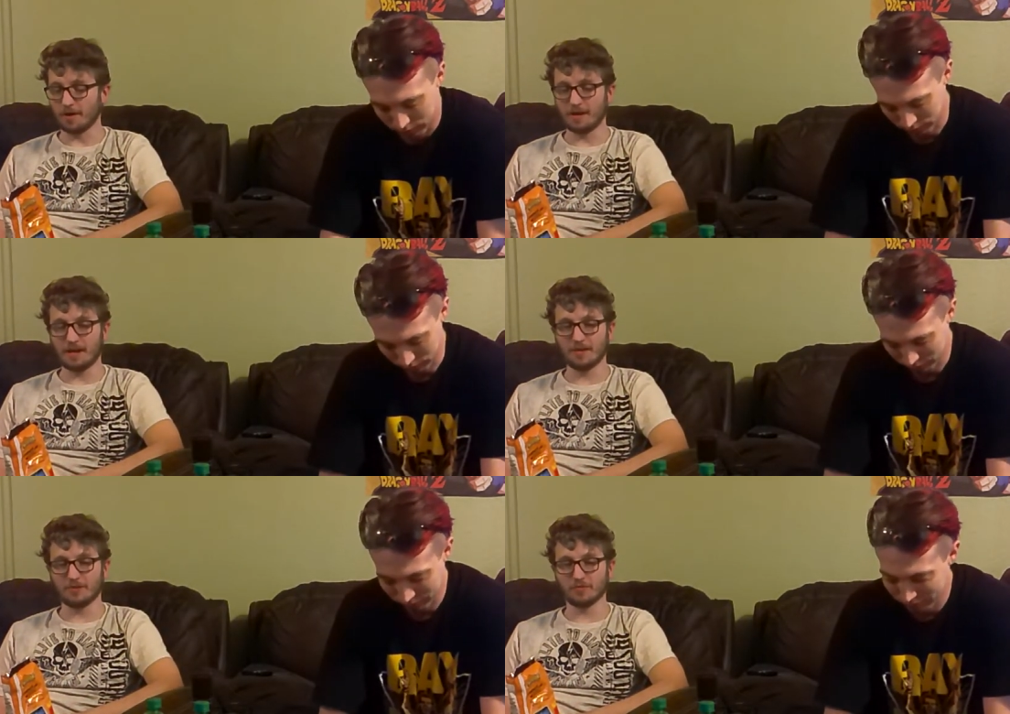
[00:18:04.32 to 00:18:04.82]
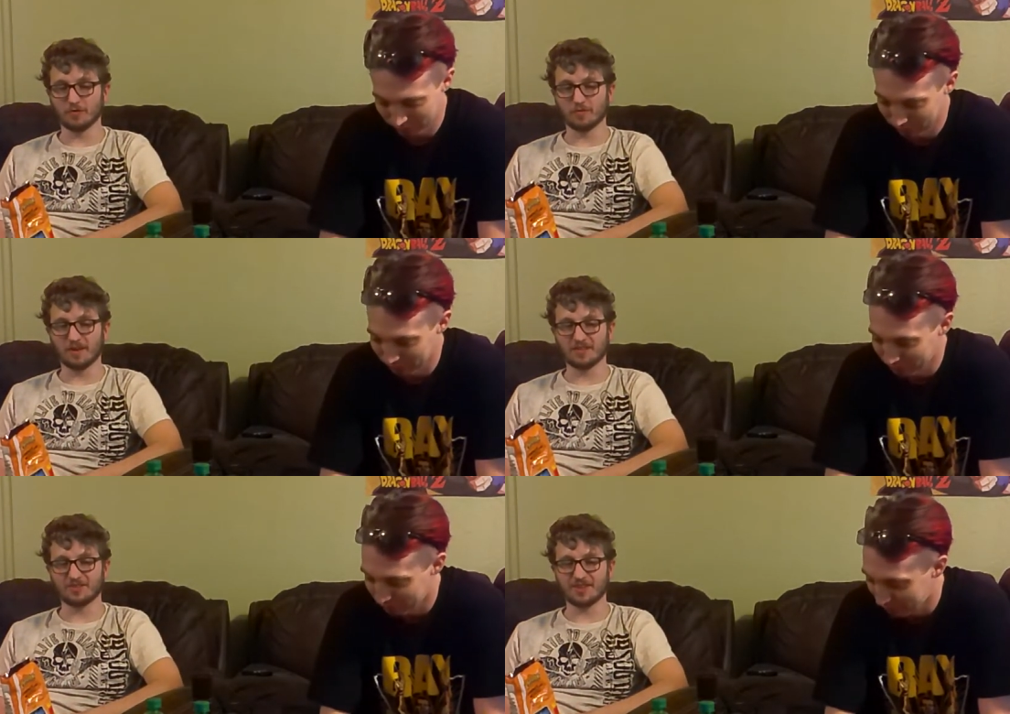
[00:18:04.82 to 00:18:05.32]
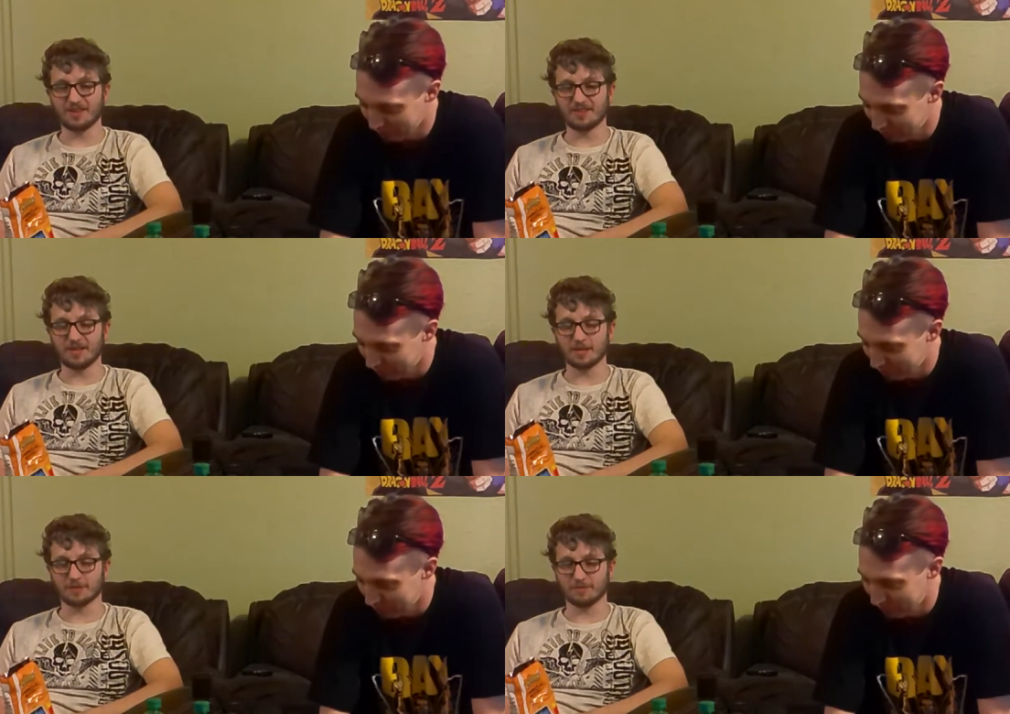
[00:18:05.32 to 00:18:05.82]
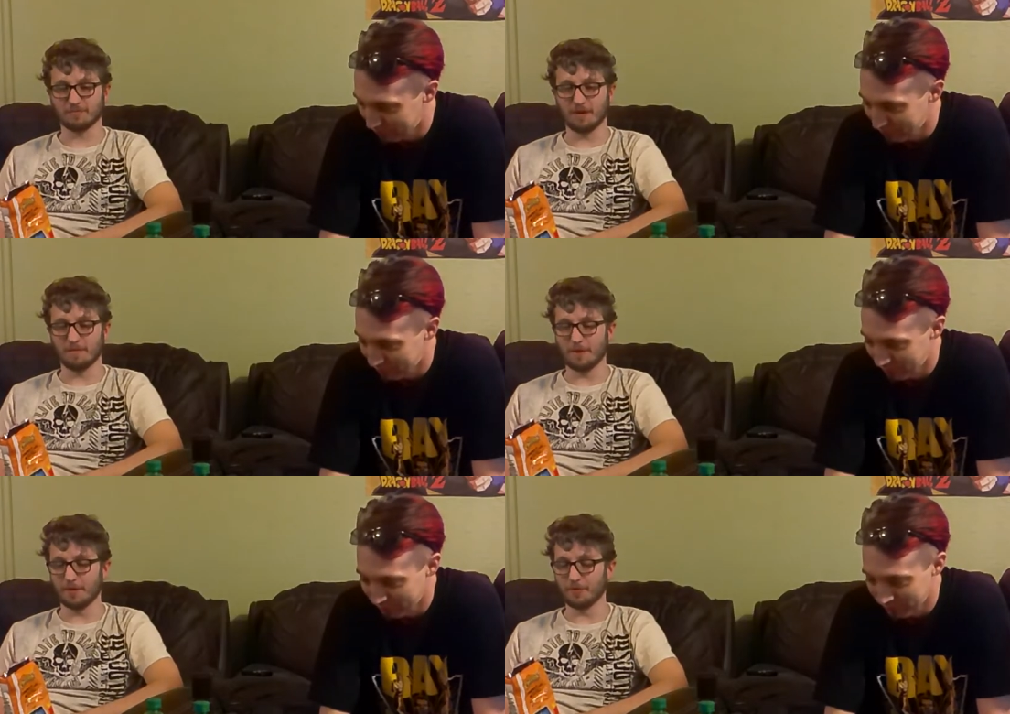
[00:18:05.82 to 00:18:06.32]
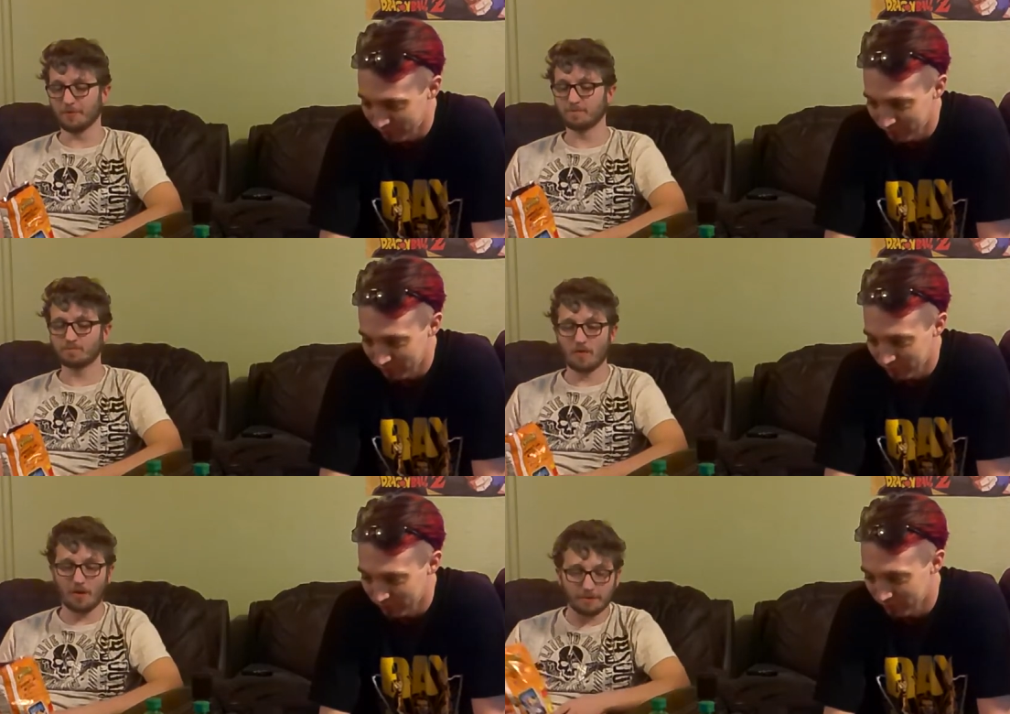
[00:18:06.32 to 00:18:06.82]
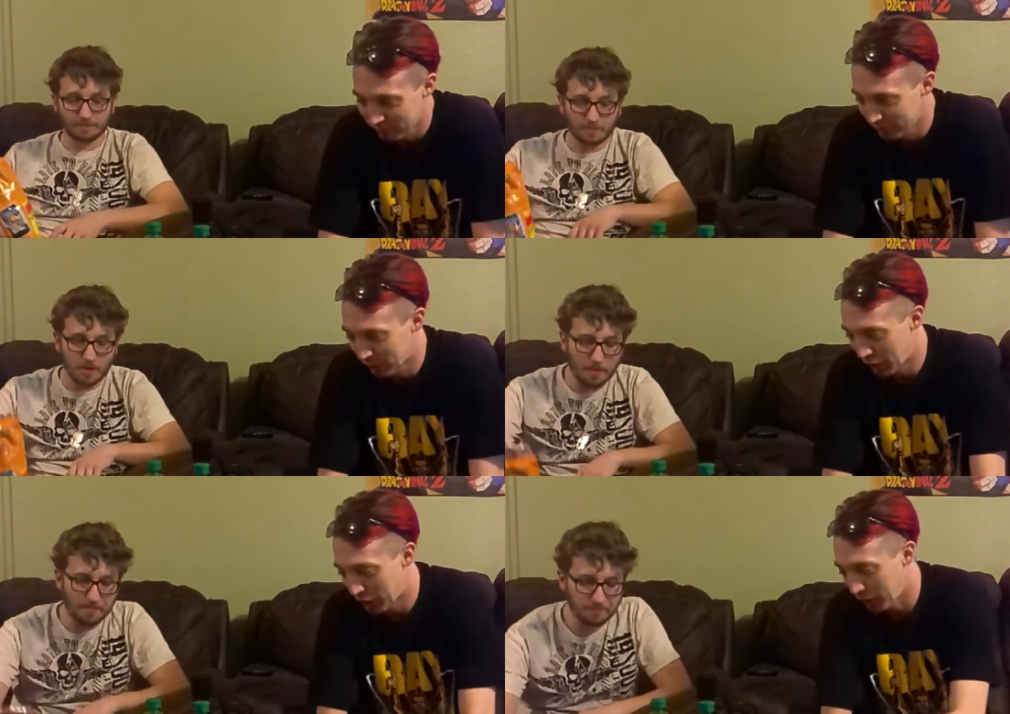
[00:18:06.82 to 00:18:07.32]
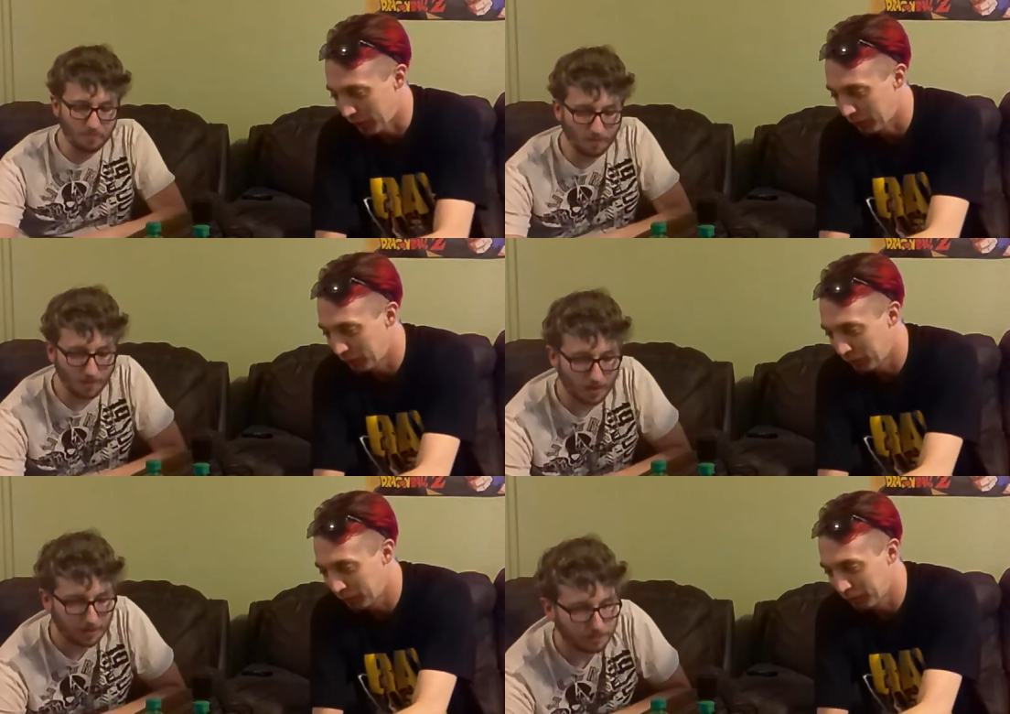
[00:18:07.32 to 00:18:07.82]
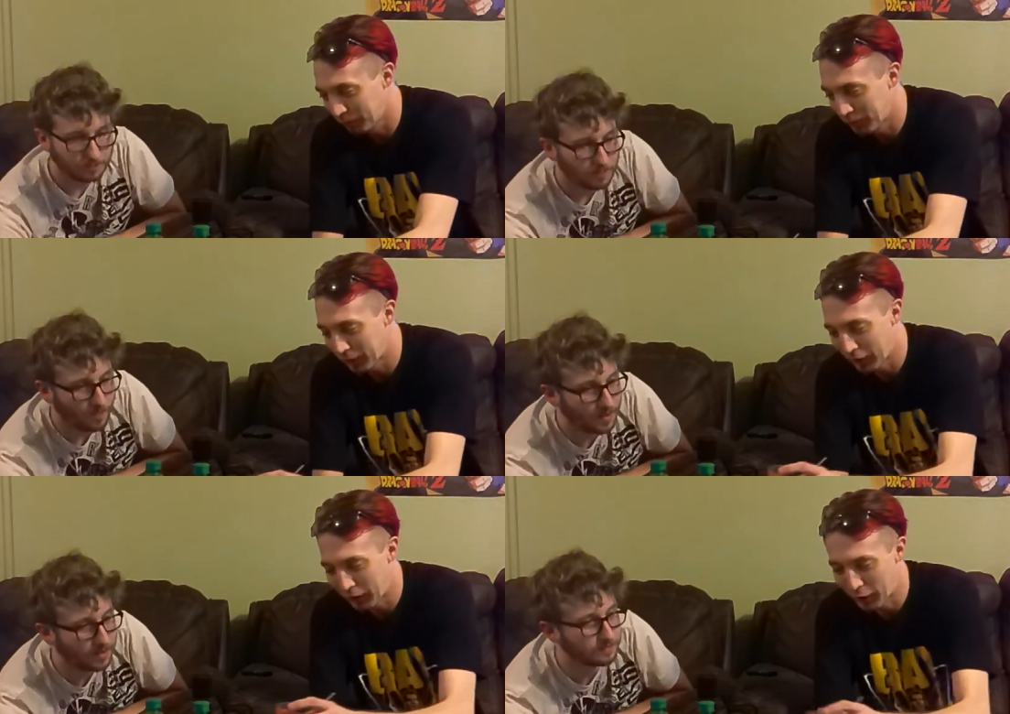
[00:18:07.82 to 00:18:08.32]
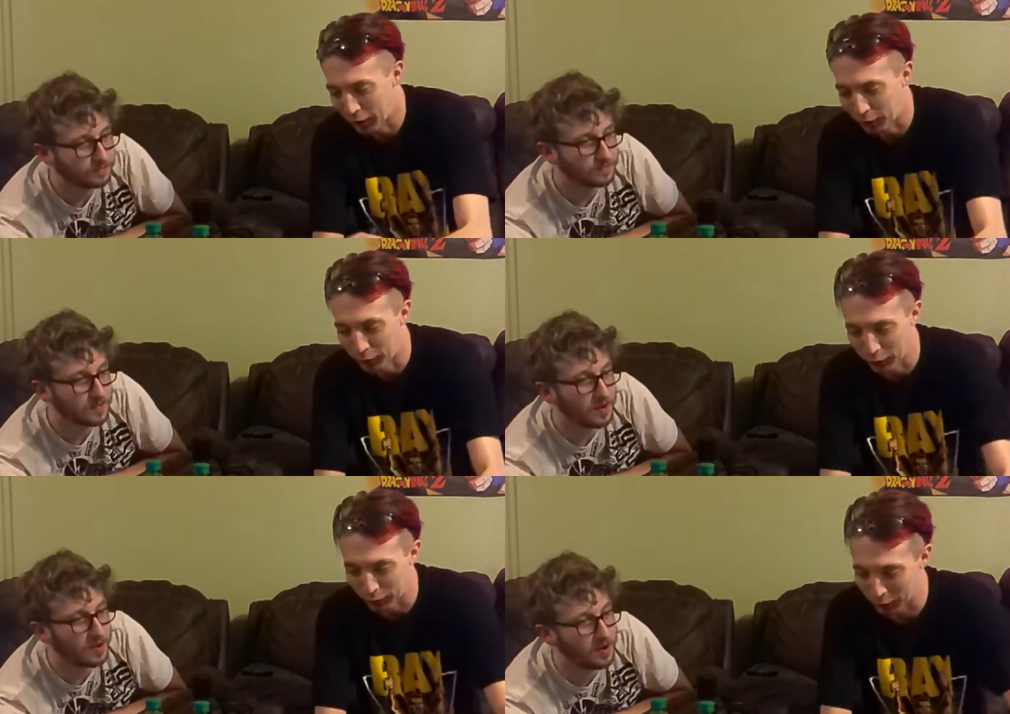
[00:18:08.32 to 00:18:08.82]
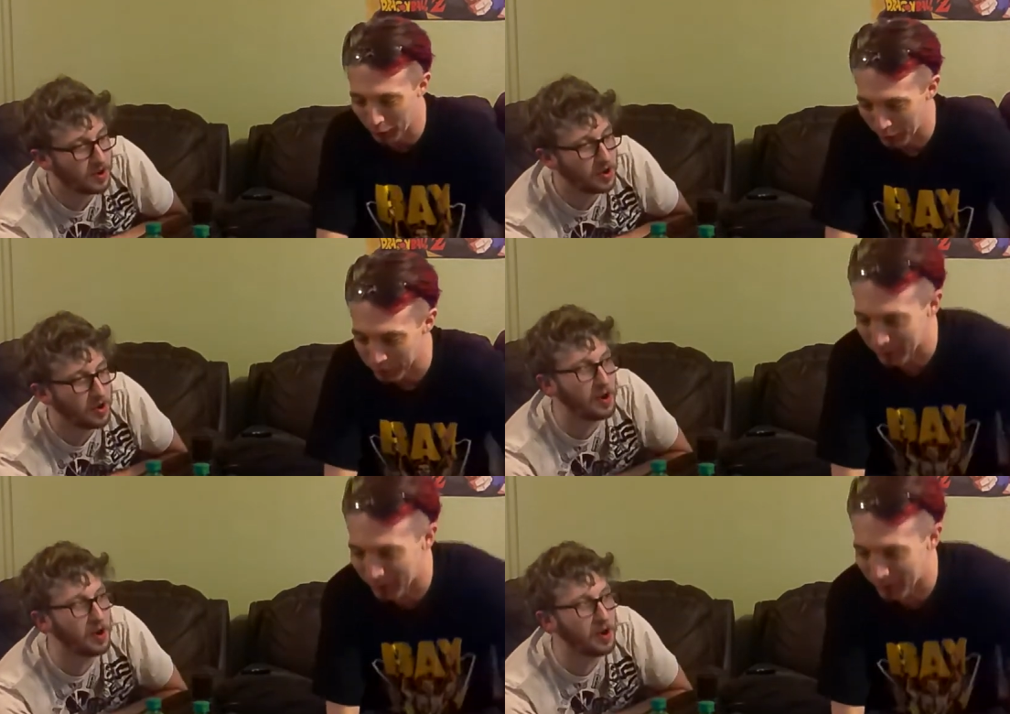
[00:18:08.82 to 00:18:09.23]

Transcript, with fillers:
Speaker 1: had to erase that taste from my mouth. I, I can't look at that.